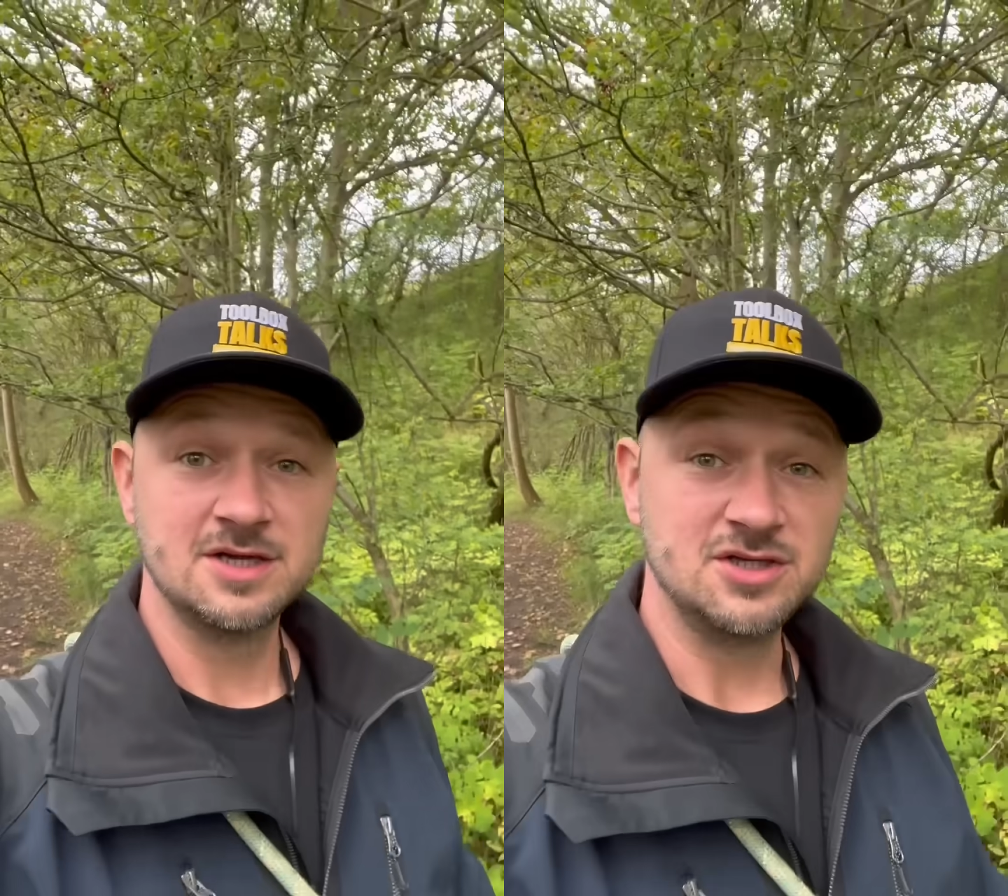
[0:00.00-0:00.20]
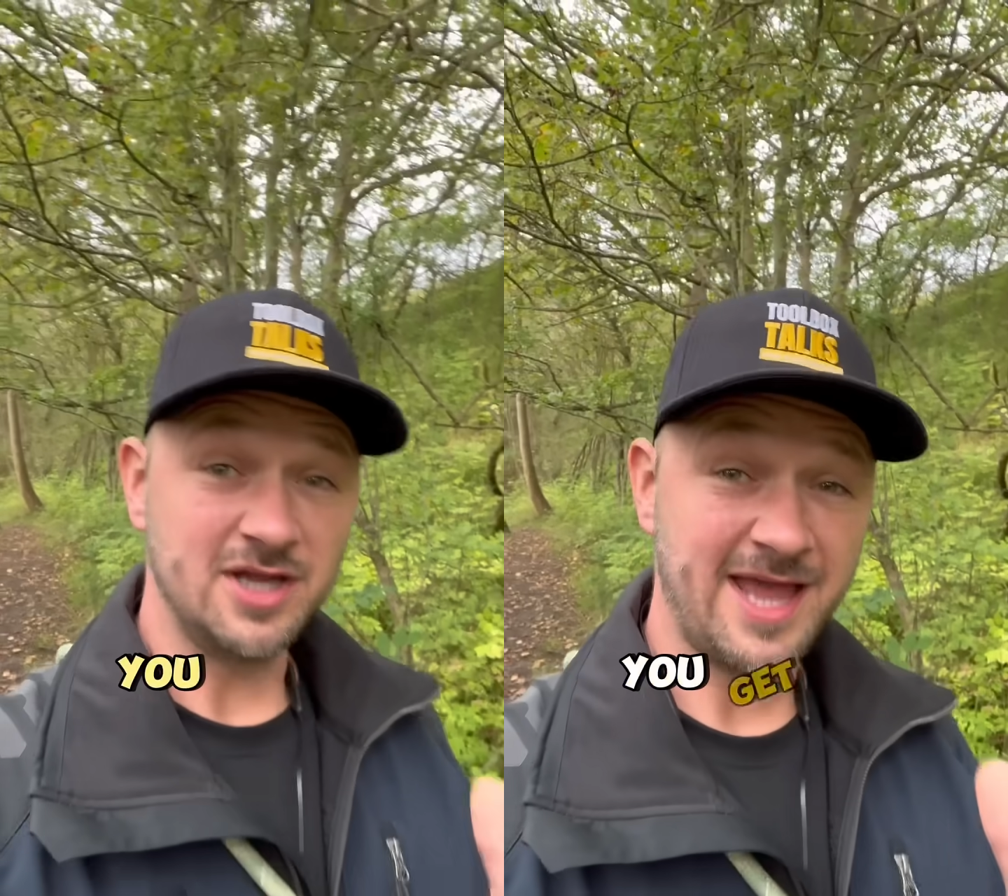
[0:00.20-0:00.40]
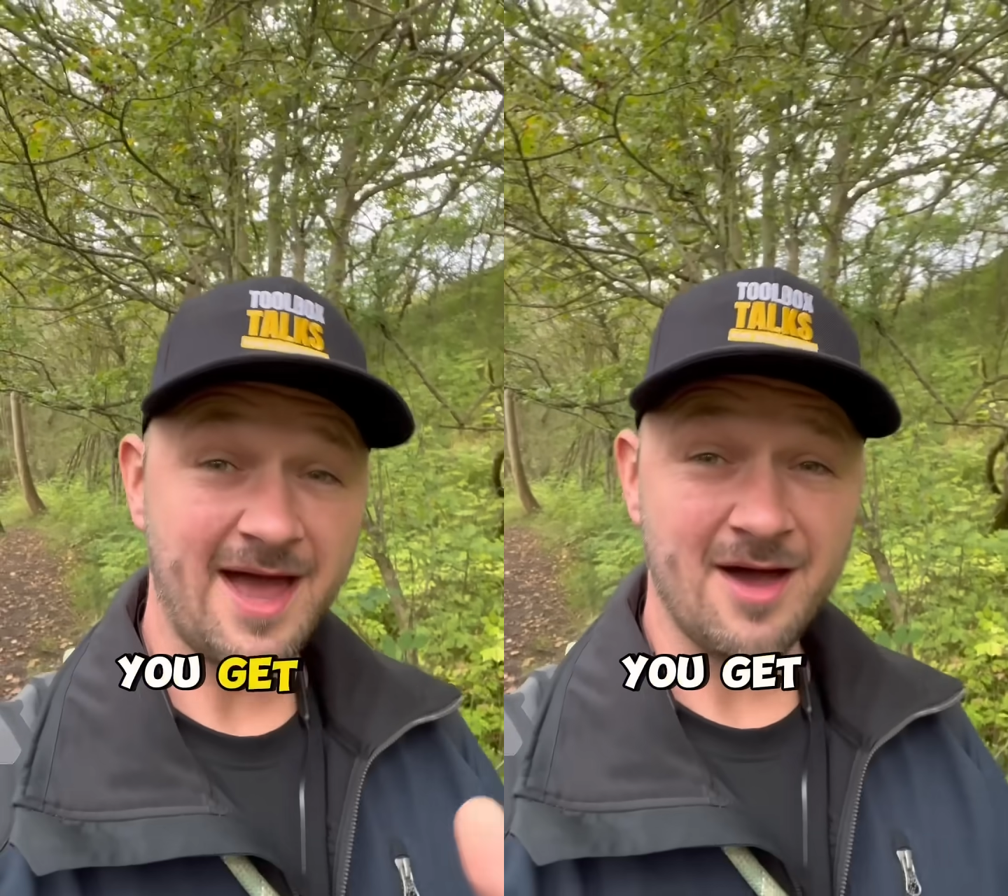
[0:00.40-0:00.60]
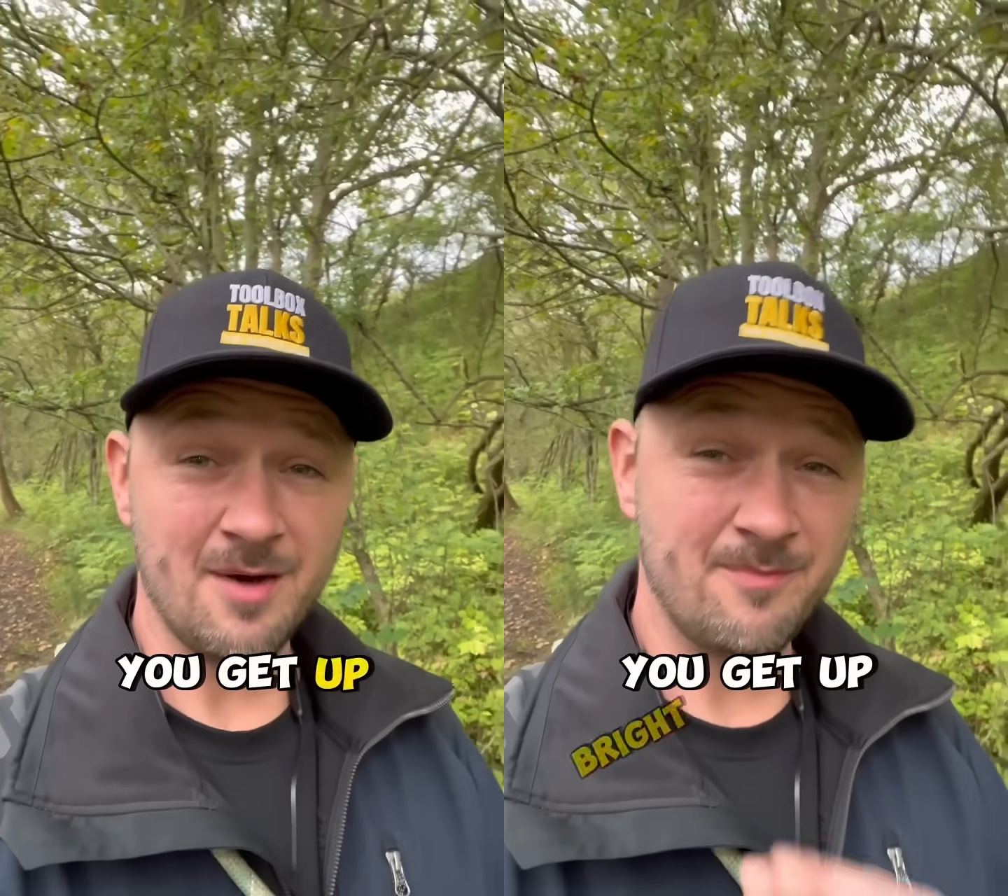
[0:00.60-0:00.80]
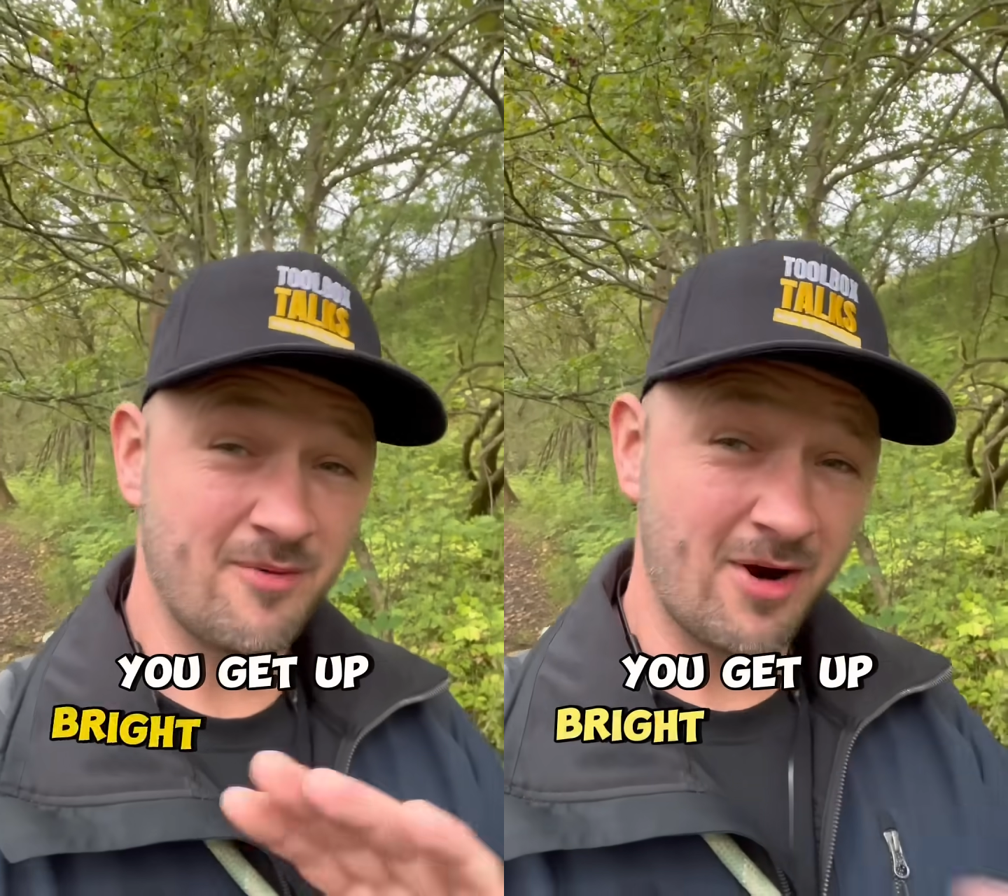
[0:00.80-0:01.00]
So you get up
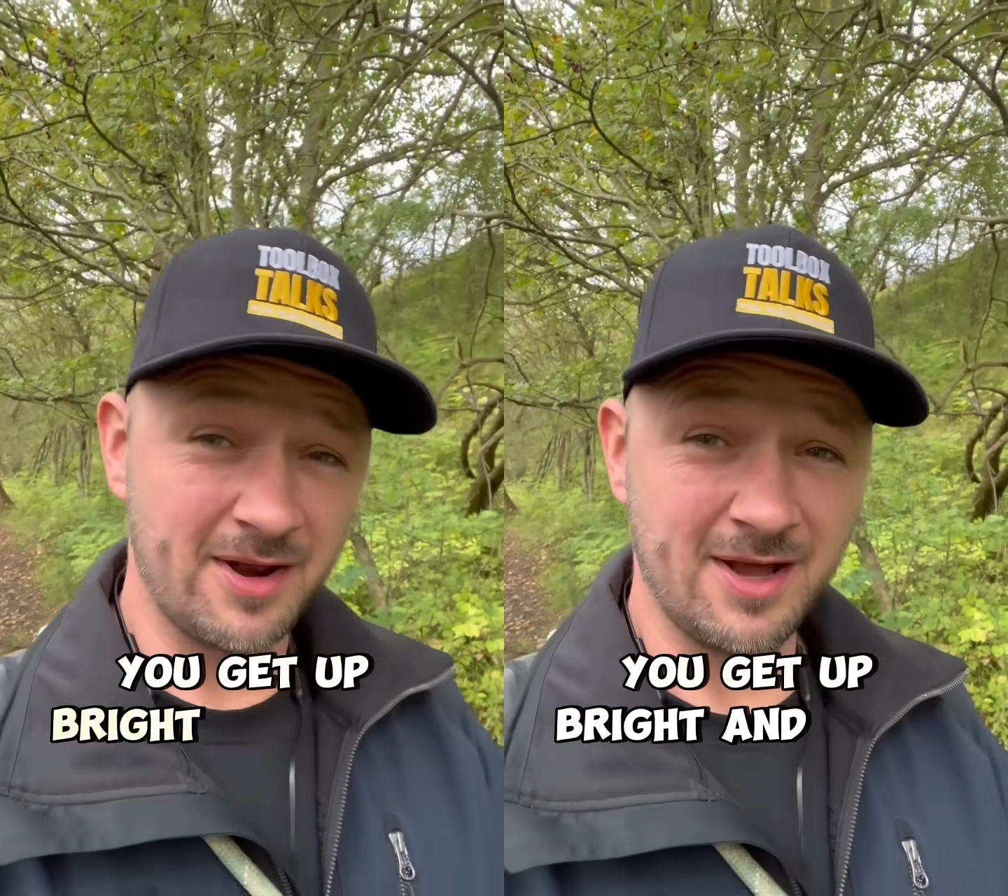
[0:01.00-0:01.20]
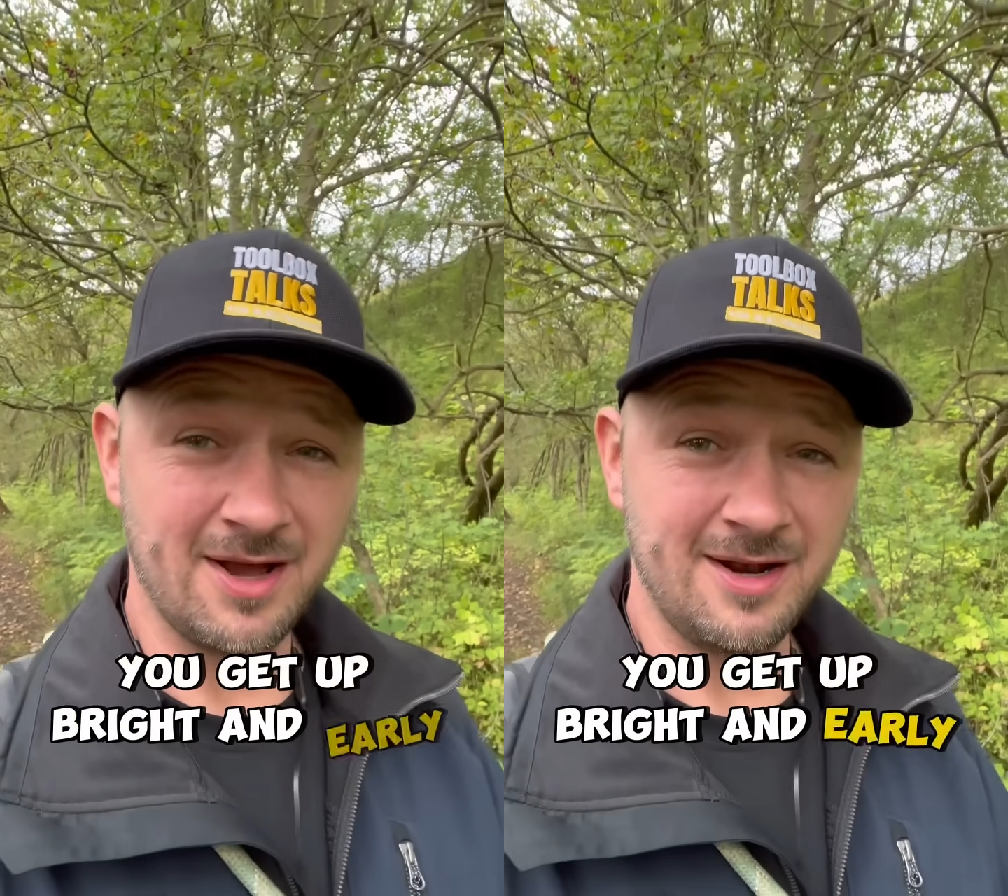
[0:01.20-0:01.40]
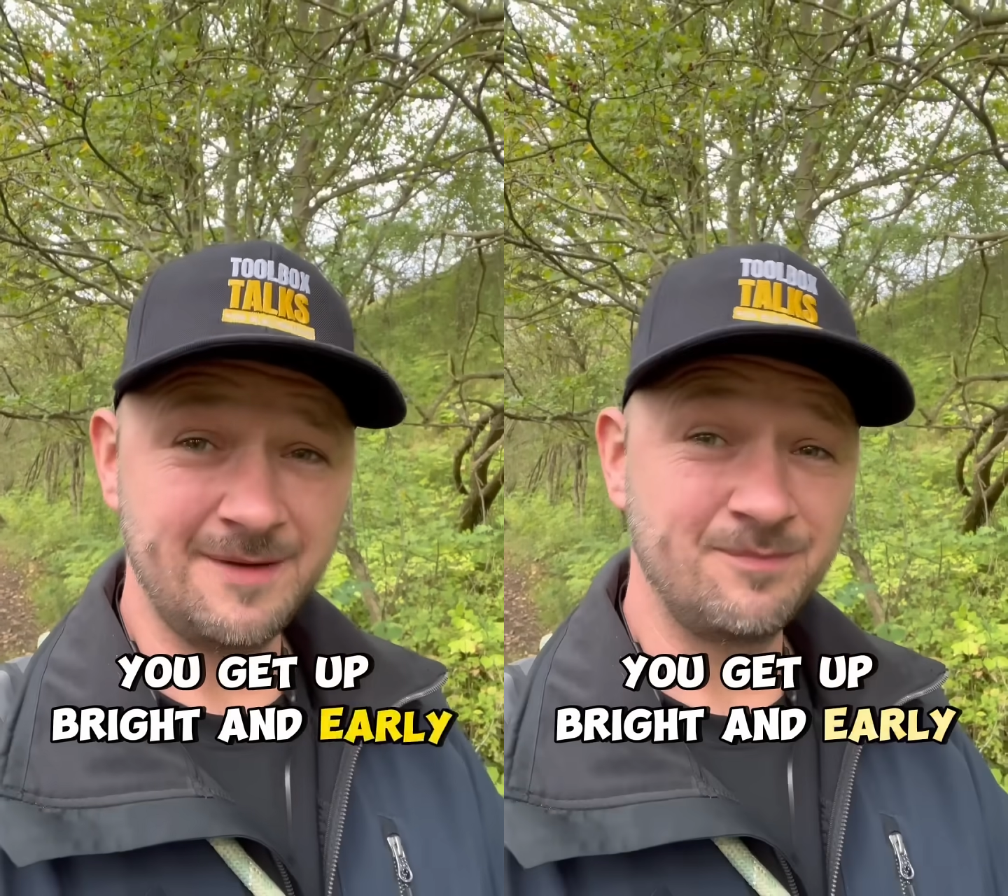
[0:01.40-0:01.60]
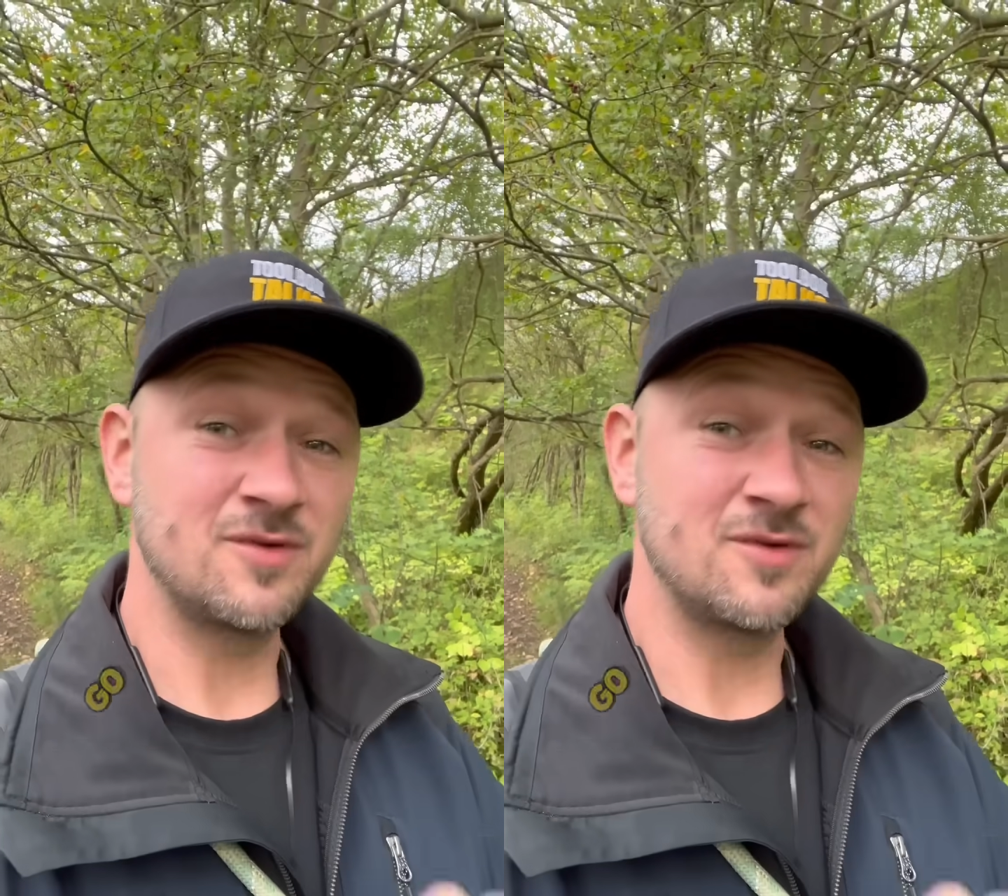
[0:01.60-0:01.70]
bright and early,